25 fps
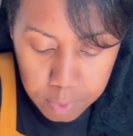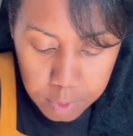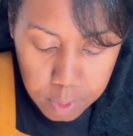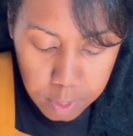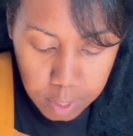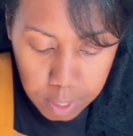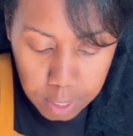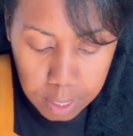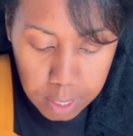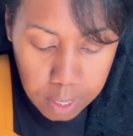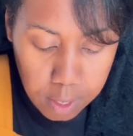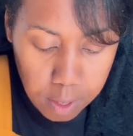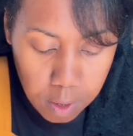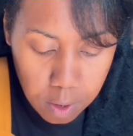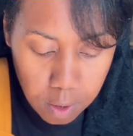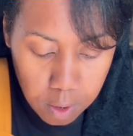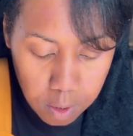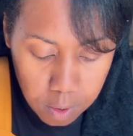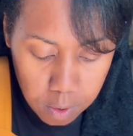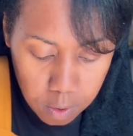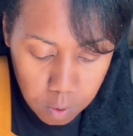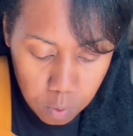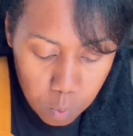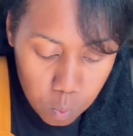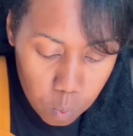the
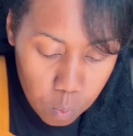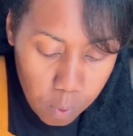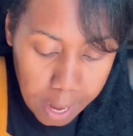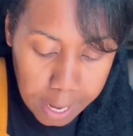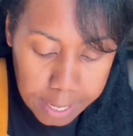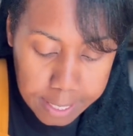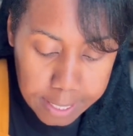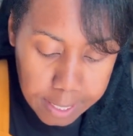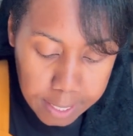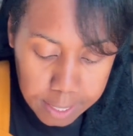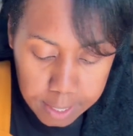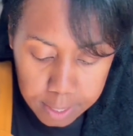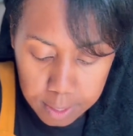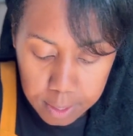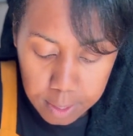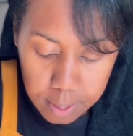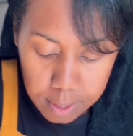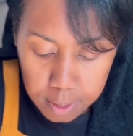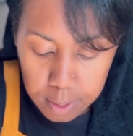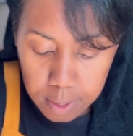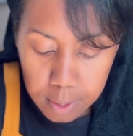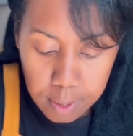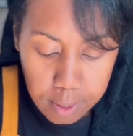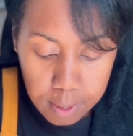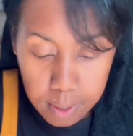rising
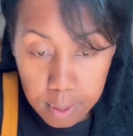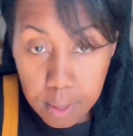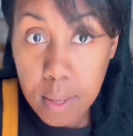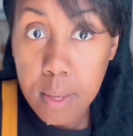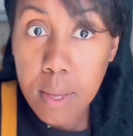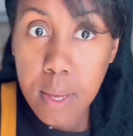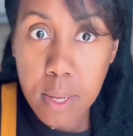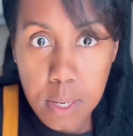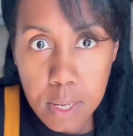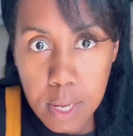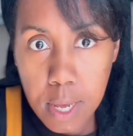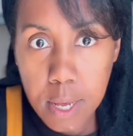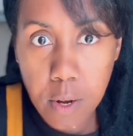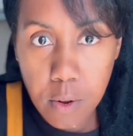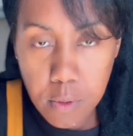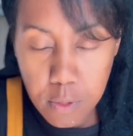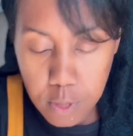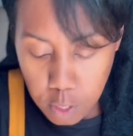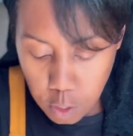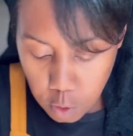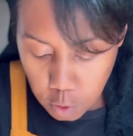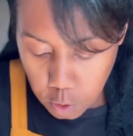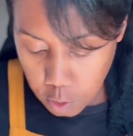container that you're